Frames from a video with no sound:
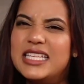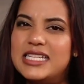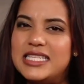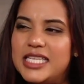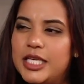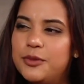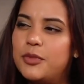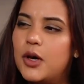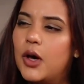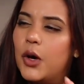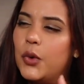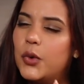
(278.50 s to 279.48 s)
deep
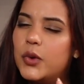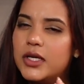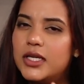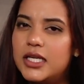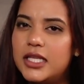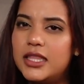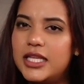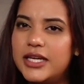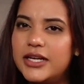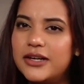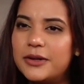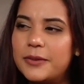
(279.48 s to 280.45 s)
oak in
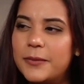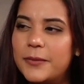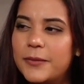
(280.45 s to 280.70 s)
there.